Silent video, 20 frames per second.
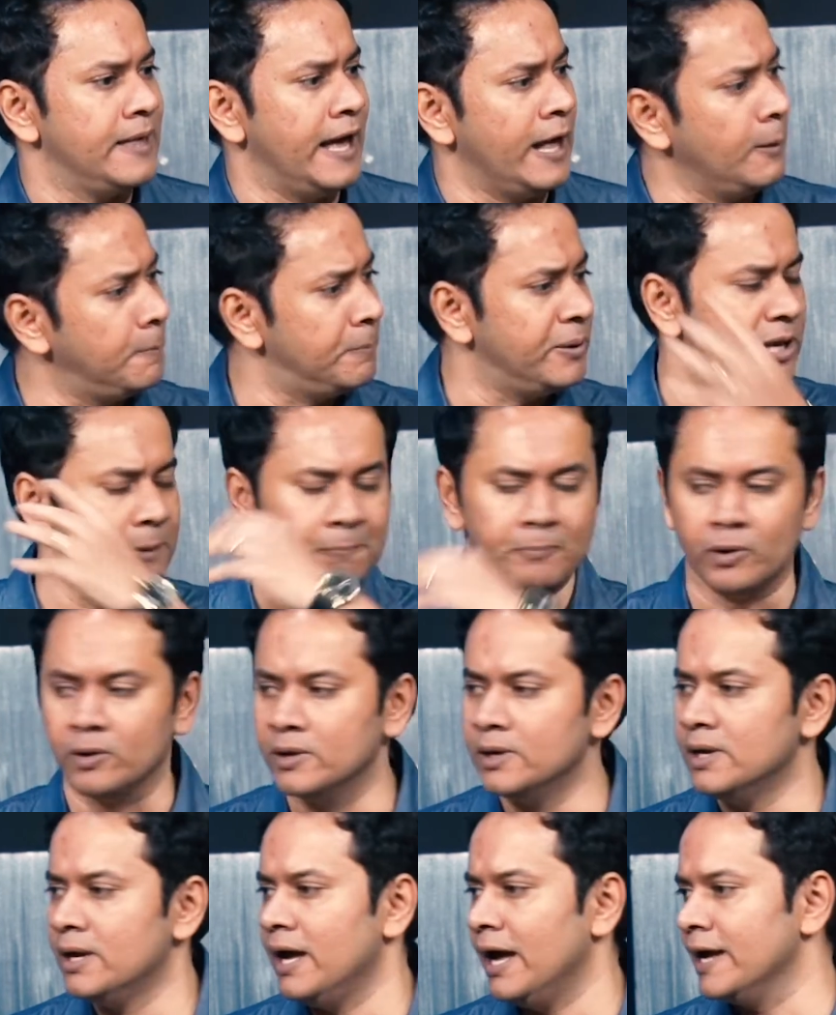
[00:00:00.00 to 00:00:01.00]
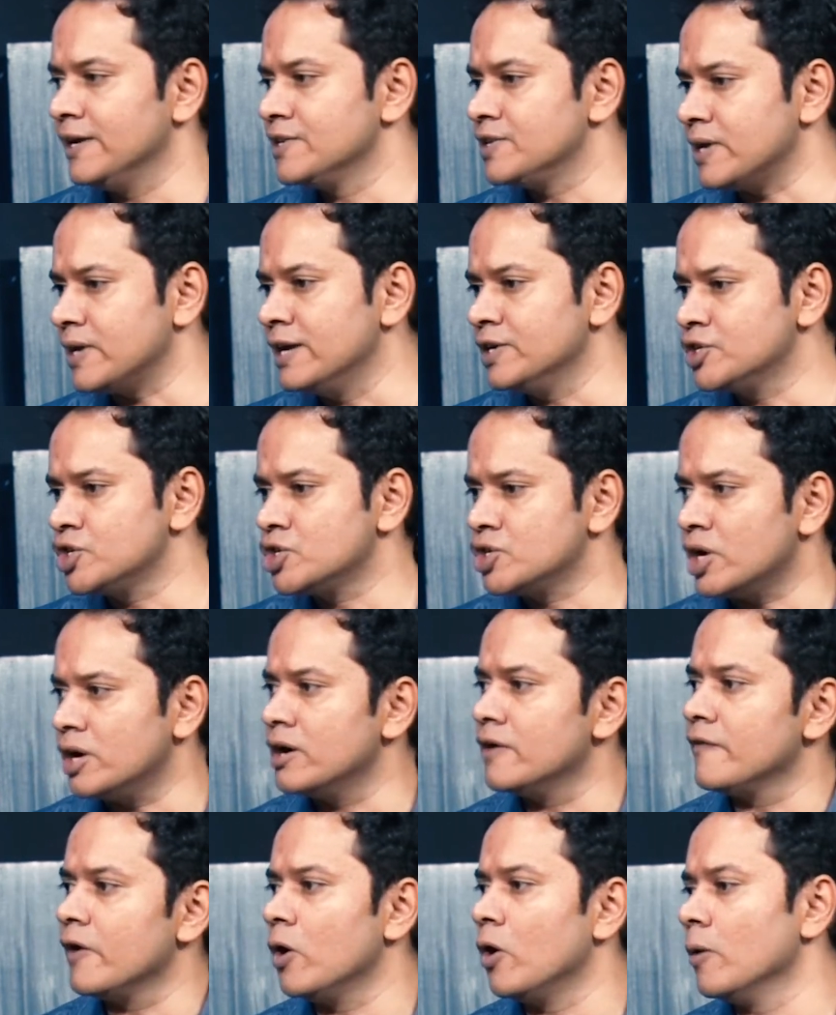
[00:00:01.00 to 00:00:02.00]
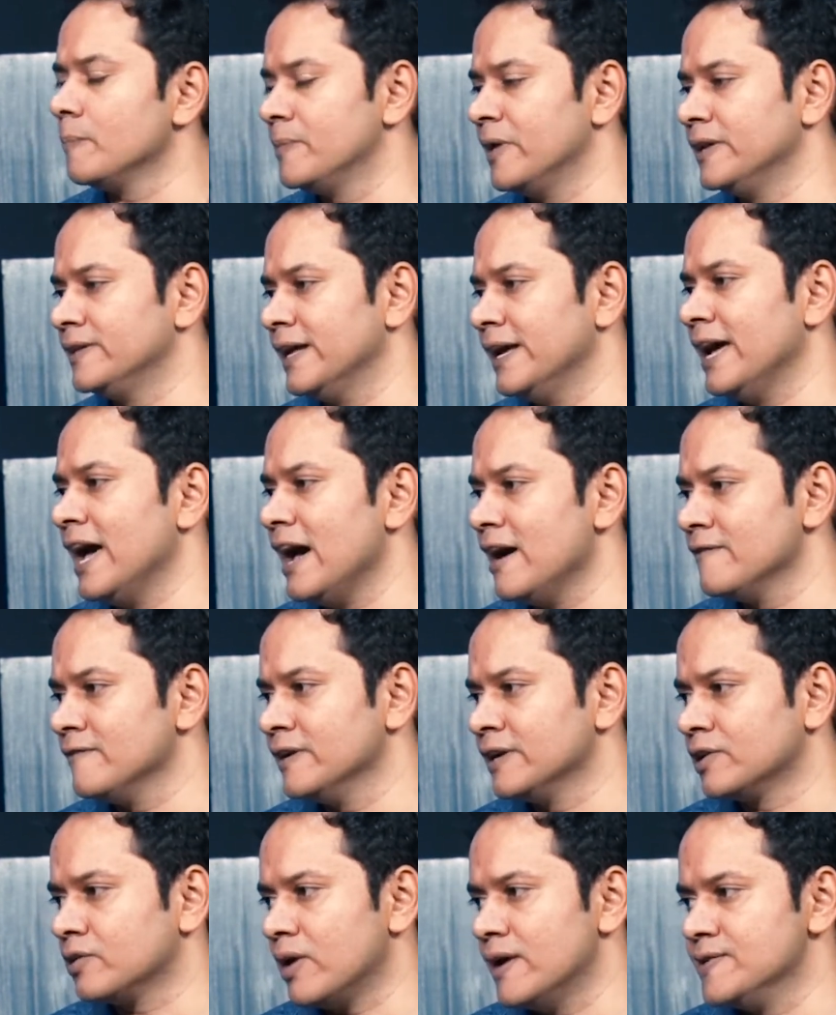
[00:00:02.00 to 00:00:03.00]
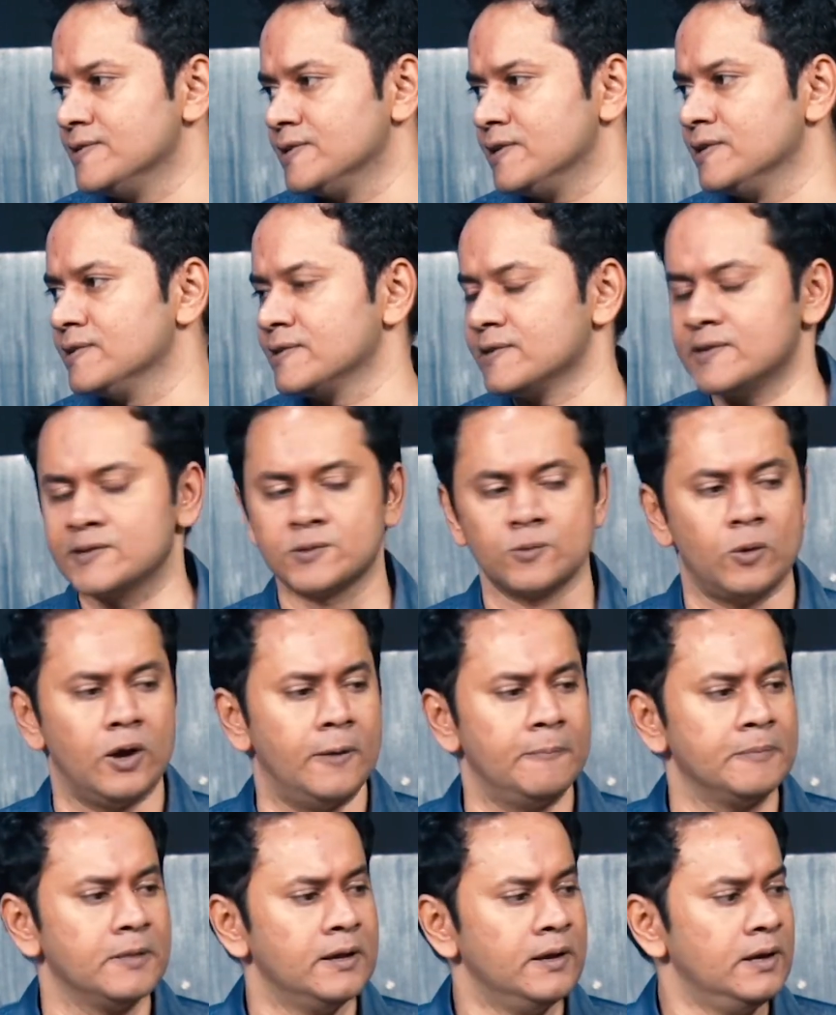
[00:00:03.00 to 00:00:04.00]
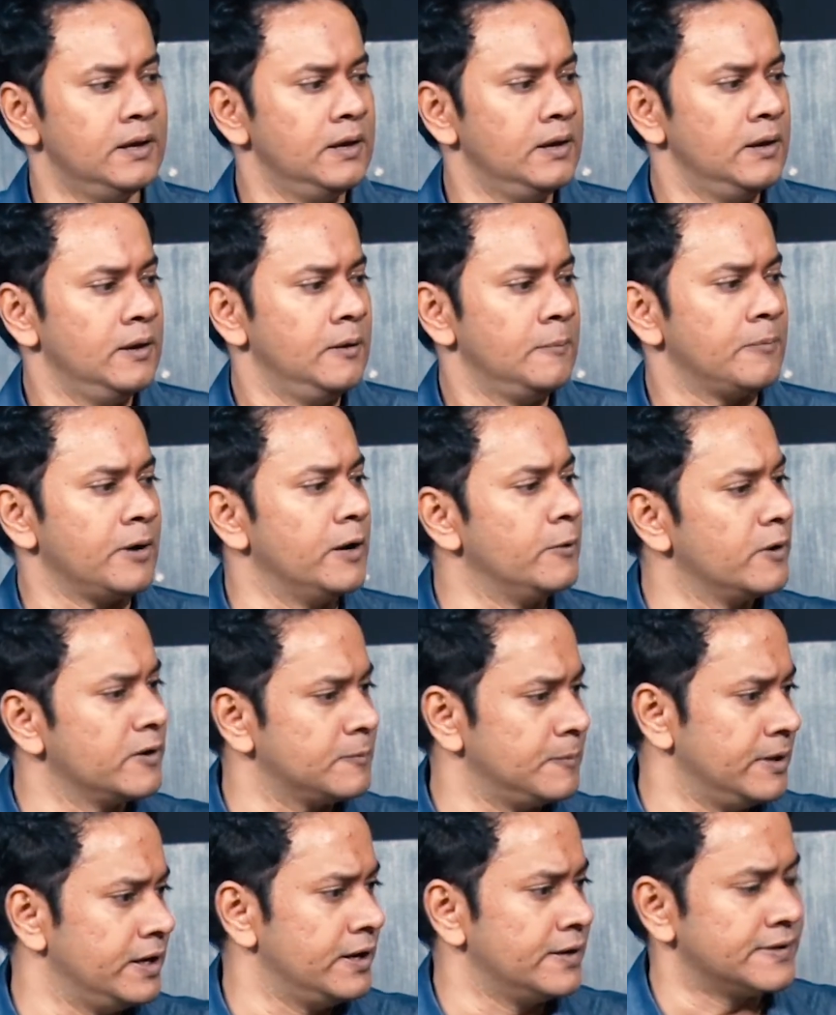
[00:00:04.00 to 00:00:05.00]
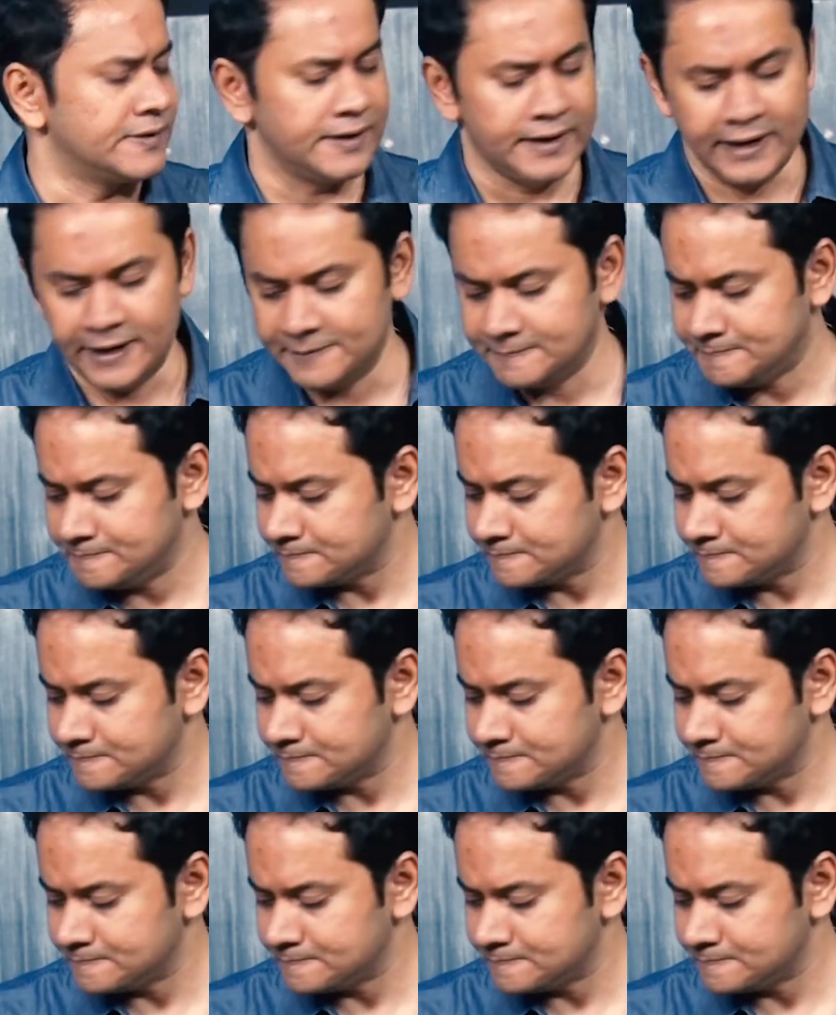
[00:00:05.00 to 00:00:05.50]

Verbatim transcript: Help people and, and share the hope that they have in Christ Jesus as well. Pray with me here today.